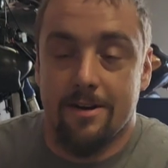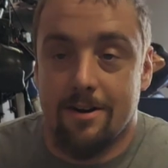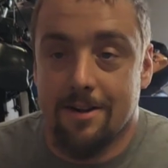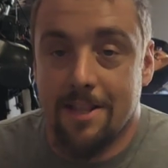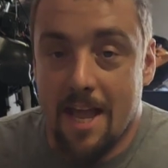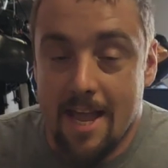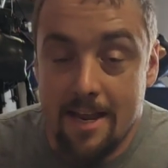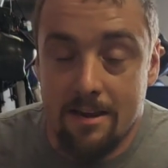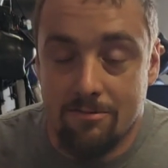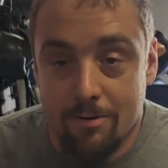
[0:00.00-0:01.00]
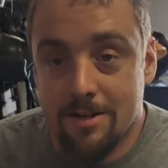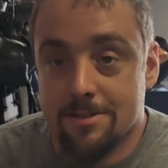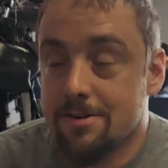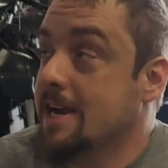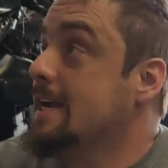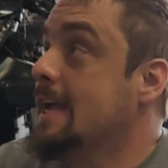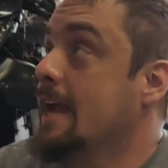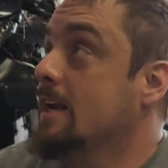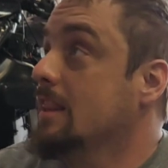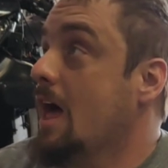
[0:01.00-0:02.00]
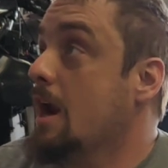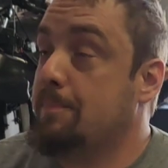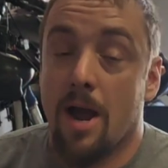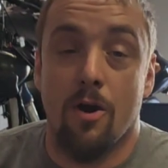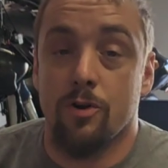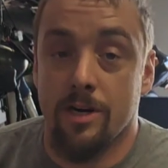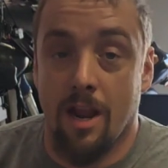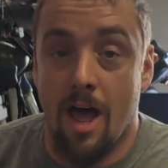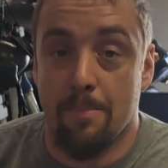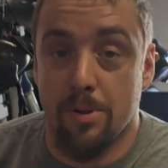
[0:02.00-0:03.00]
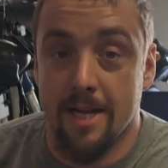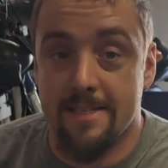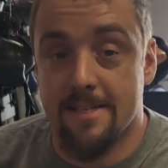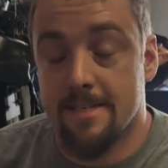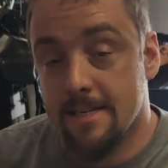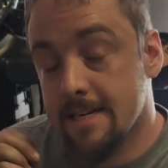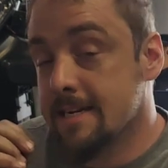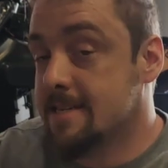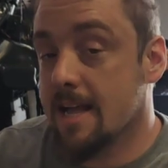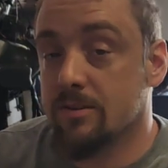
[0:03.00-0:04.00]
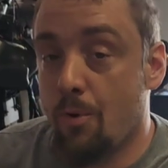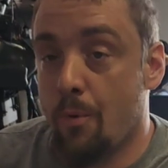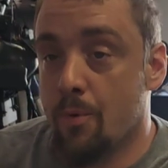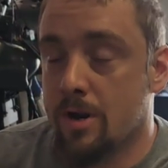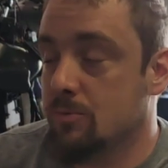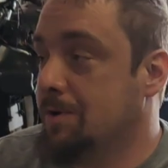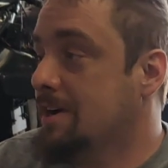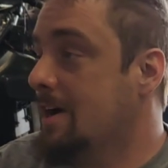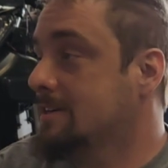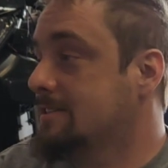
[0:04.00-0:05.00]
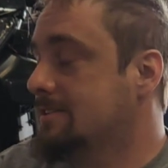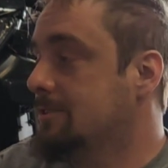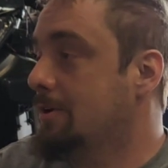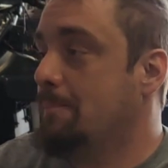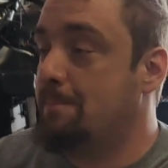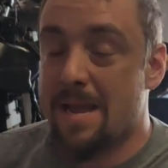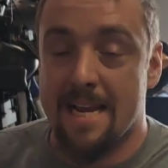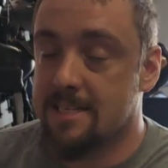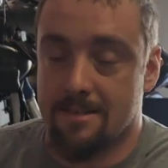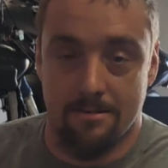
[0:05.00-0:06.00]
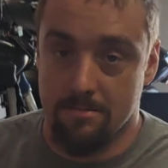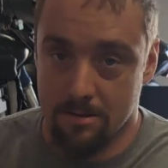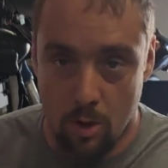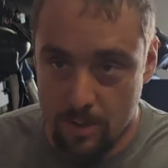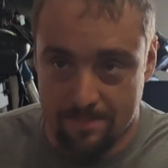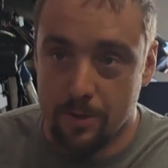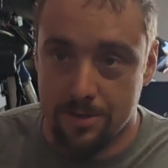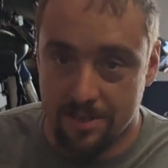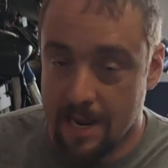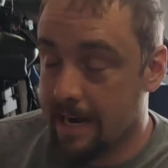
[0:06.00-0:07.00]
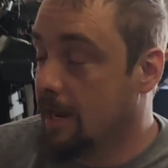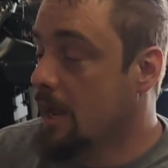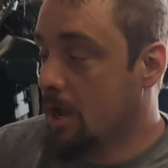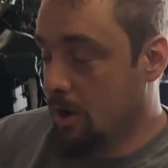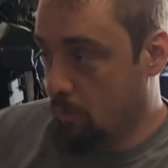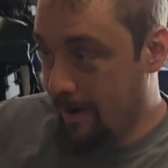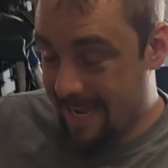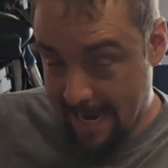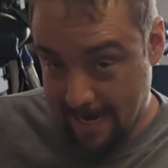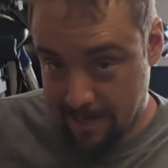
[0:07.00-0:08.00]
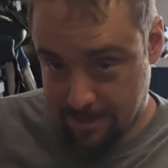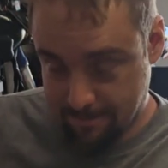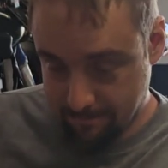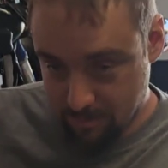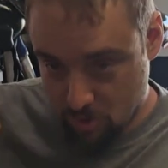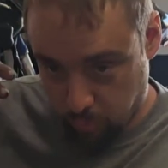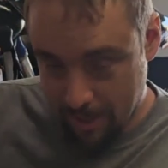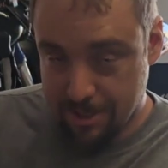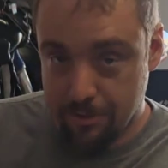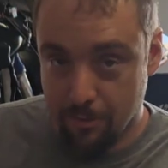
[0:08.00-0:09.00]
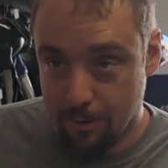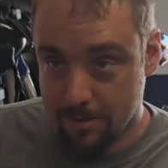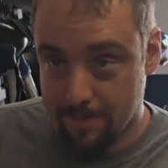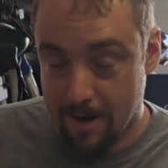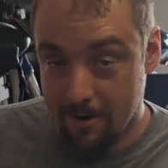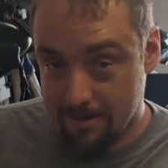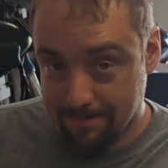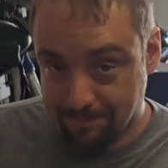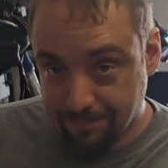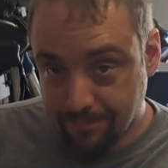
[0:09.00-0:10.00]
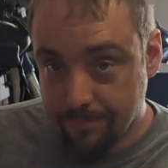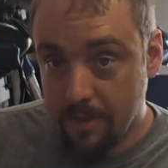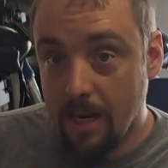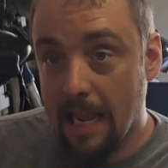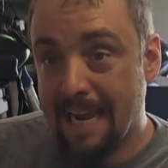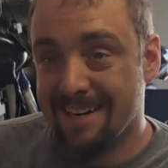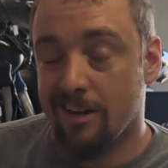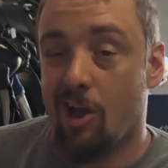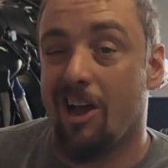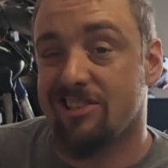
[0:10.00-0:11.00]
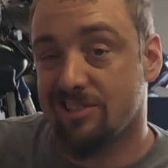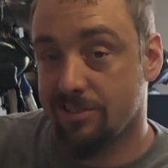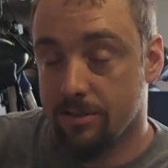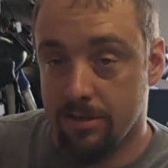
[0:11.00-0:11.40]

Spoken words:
it all day, runs great, gained a lot of power in a lot of places. It did exactly what we wanted. We knocked, so on base, lowest boost setting, we gained 22 horsepower and lost,